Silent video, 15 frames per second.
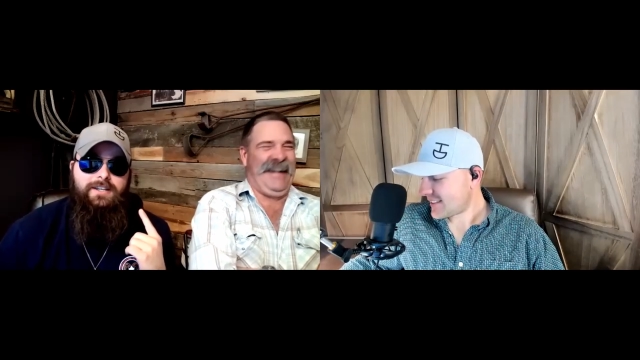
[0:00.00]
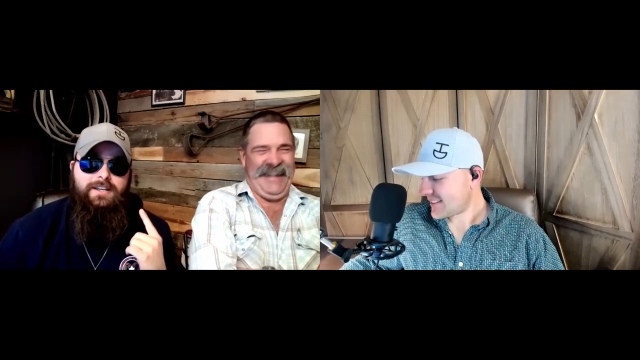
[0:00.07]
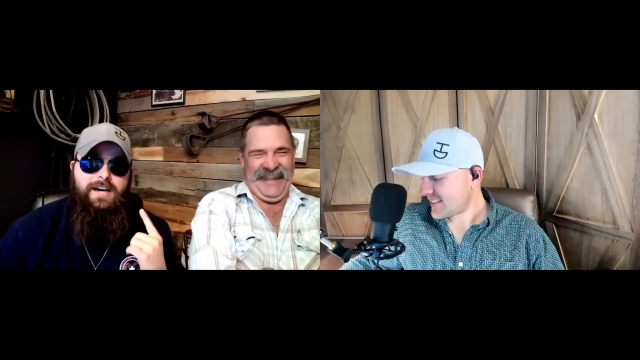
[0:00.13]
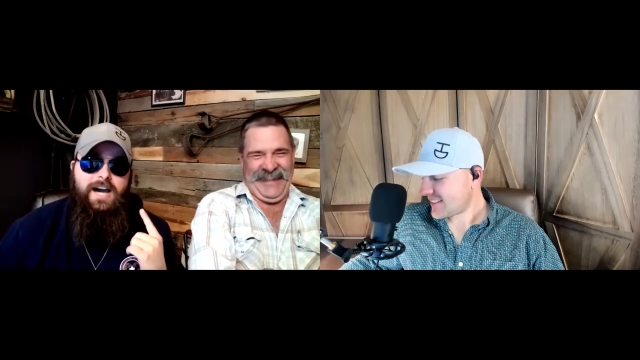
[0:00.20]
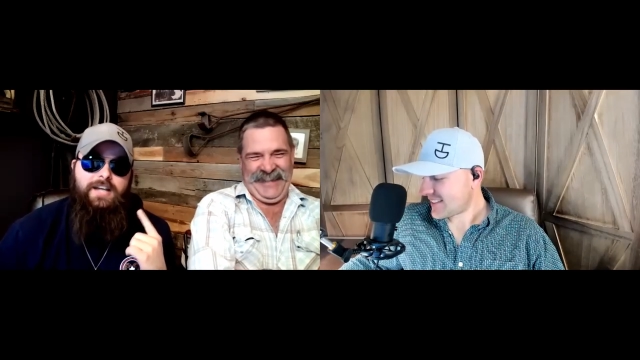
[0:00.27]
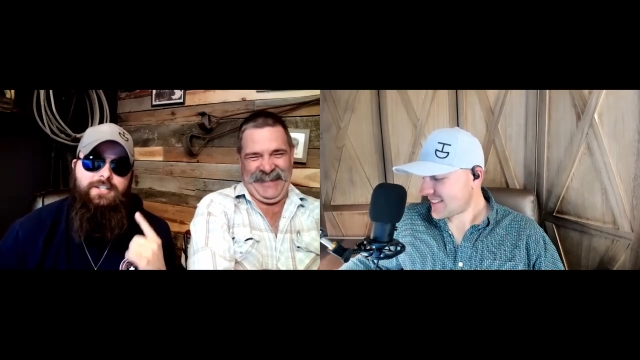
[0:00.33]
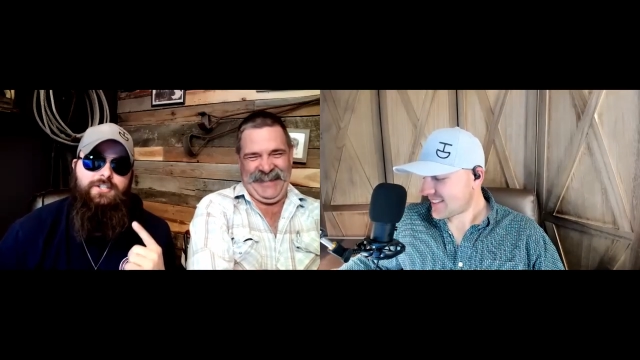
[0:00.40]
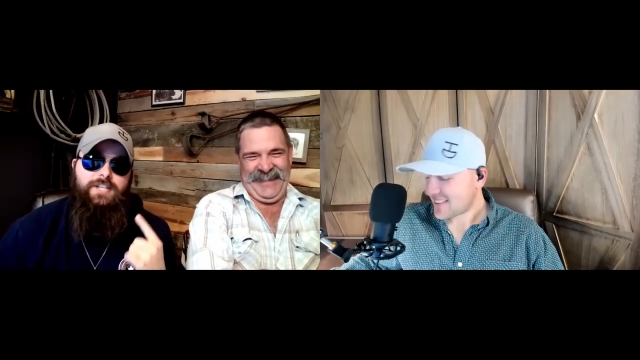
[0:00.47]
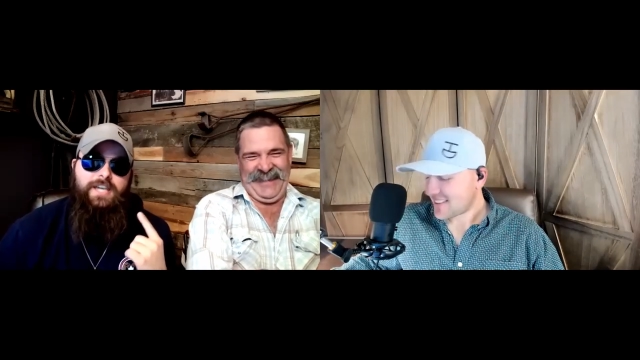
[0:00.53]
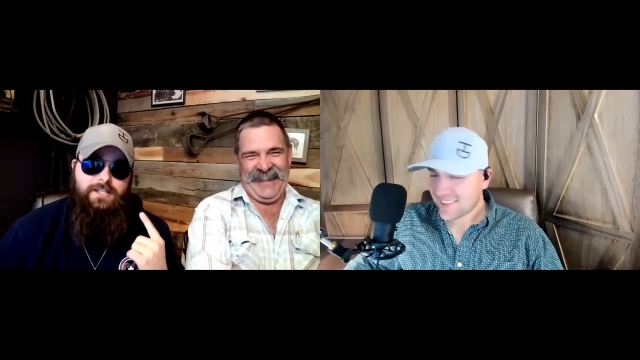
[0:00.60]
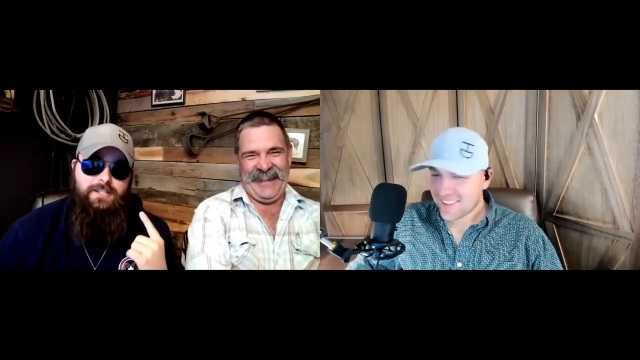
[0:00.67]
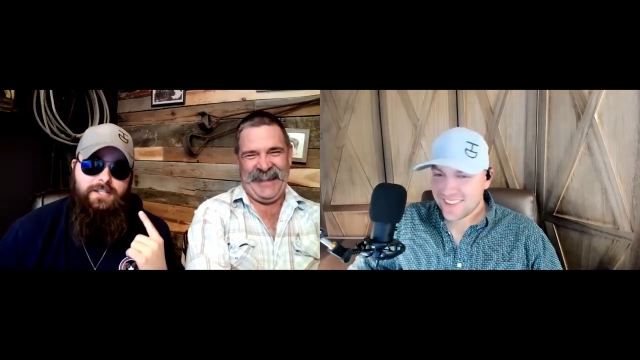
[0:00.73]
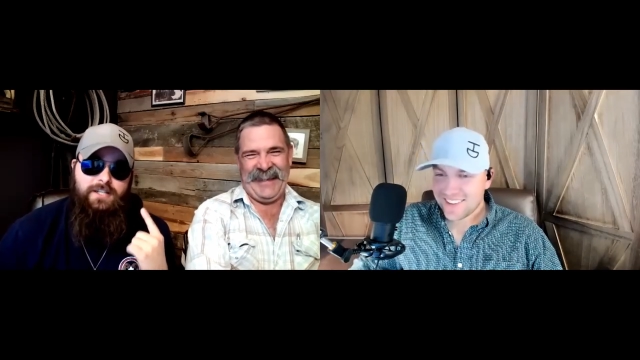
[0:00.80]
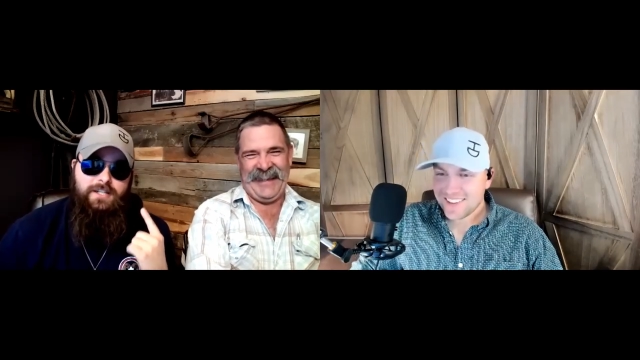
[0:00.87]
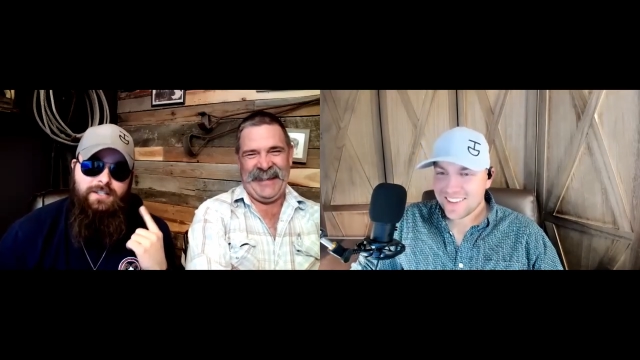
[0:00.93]
Speaker 1: I just
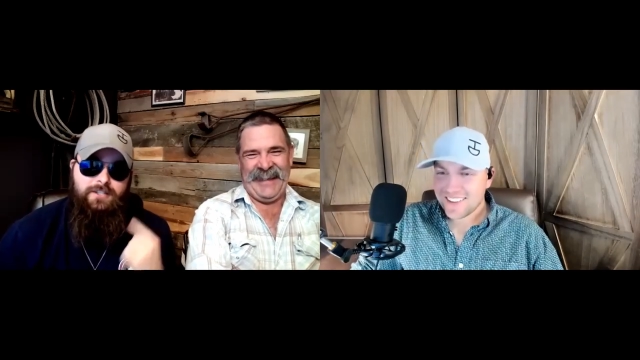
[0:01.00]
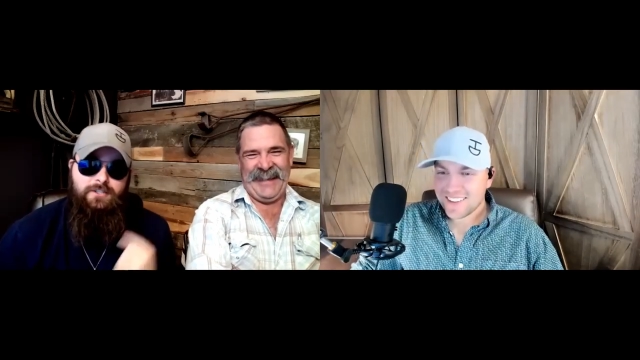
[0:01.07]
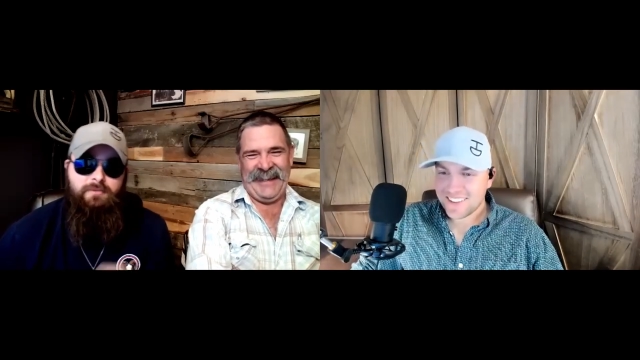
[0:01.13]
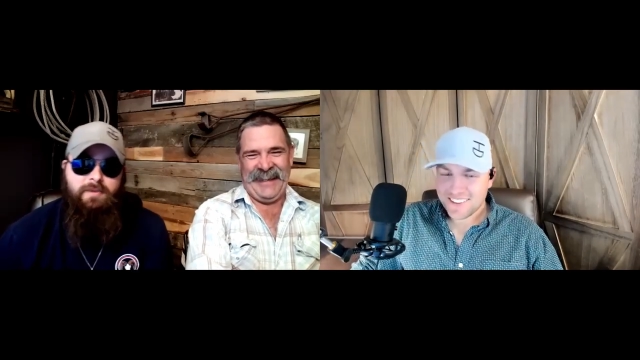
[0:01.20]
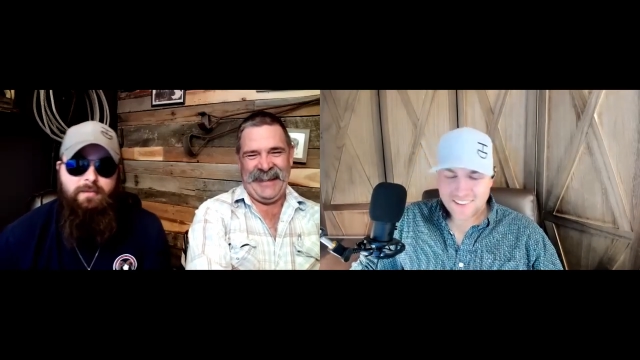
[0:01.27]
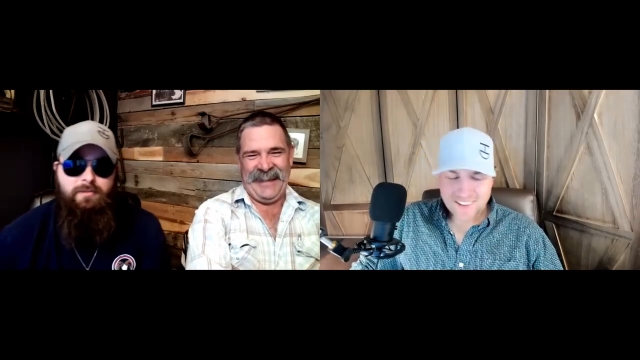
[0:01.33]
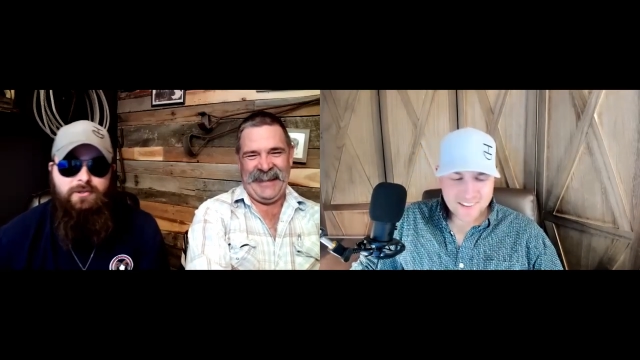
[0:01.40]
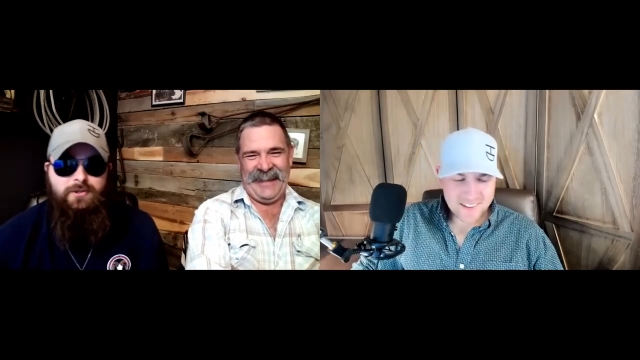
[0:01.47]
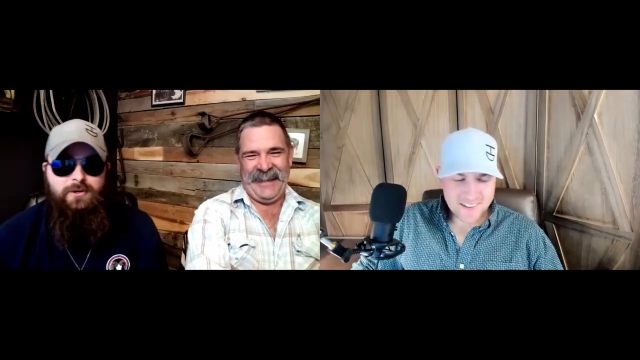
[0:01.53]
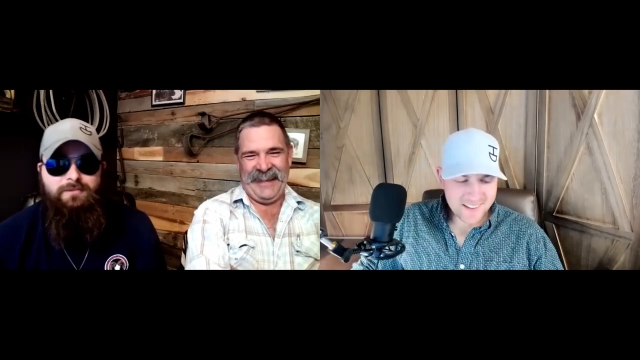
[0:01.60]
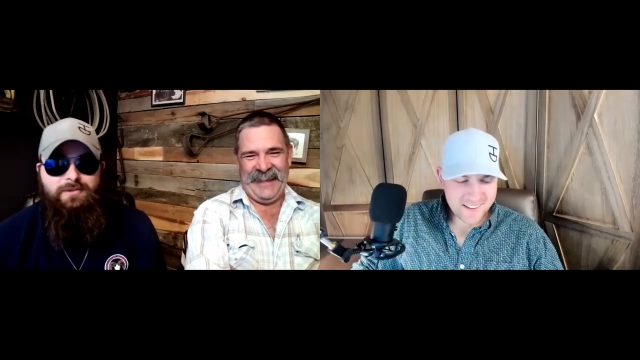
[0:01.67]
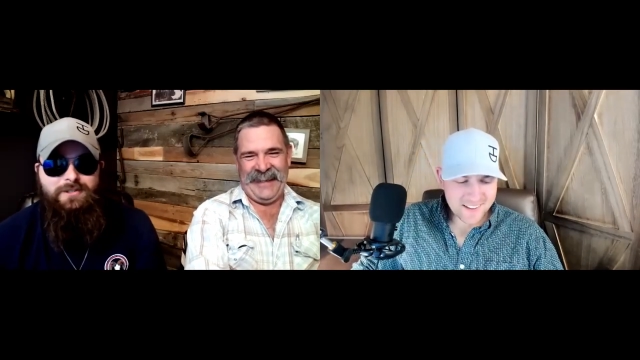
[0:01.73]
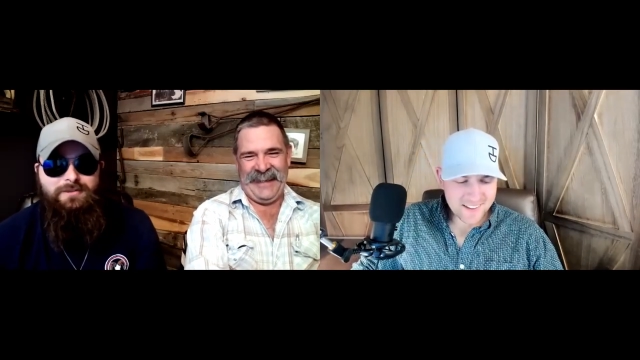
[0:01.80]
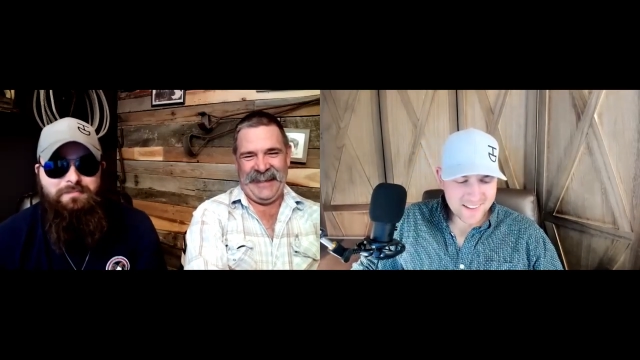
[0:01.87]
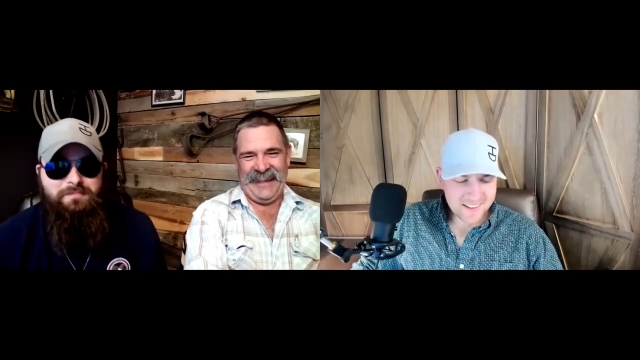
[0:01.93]
can't see, and these are my
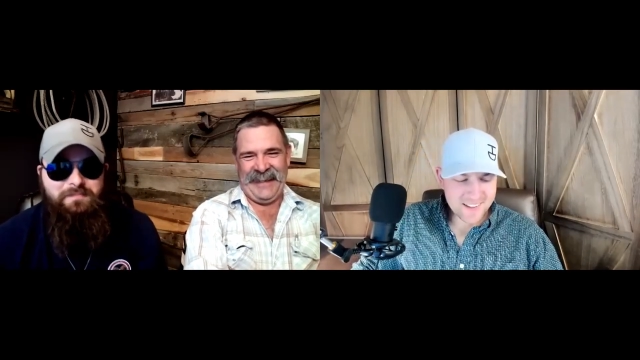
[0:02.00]
prescription.